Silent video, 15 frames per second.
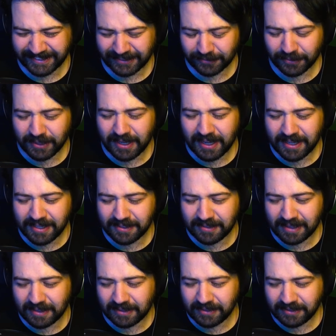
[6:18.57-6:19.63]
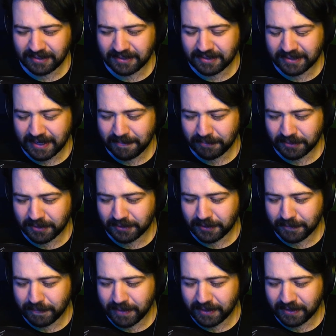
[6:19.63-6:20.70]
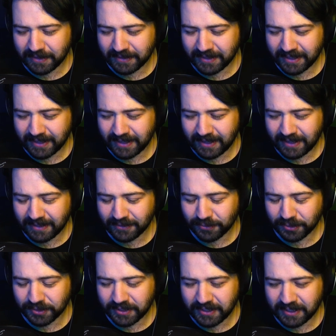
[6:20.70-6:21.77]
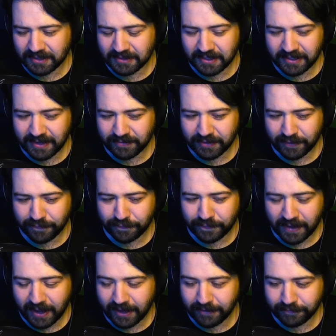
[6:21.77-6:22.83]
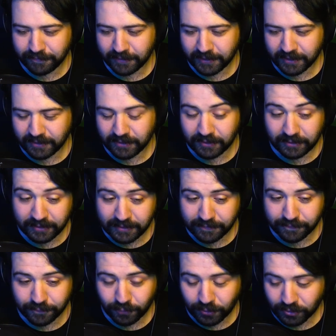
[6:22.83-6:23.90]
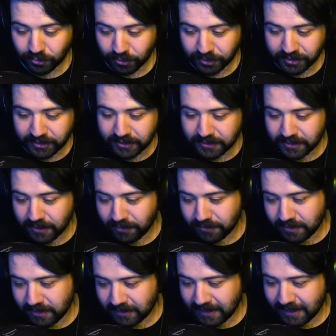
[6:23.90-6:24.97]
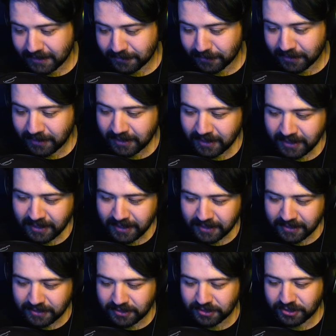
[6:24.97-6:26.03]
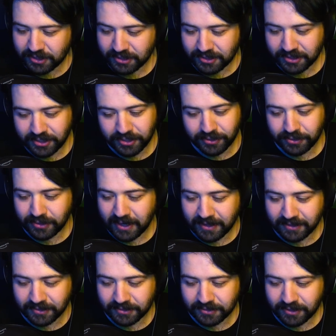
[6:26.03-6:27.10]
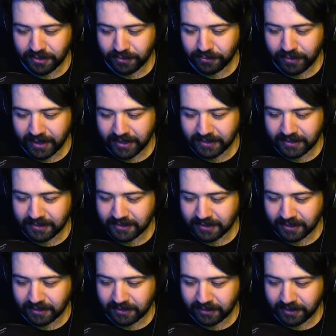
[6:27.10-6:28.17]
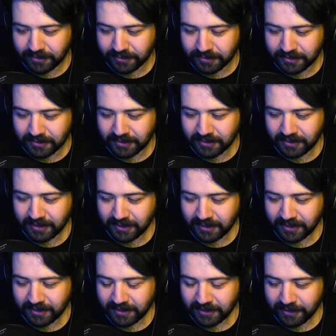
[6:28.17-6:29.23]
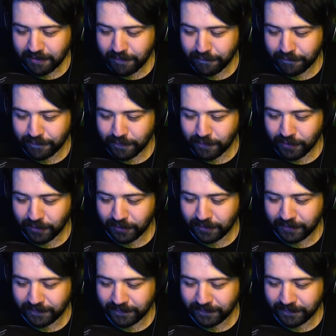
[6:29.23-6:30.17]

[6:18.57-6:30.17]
What? He skimped a little bit on the tortillas. Didn't he have like five fucking, or at least four tortillas going on the last one? This is just two, and there's no way this is gonna close. You fool.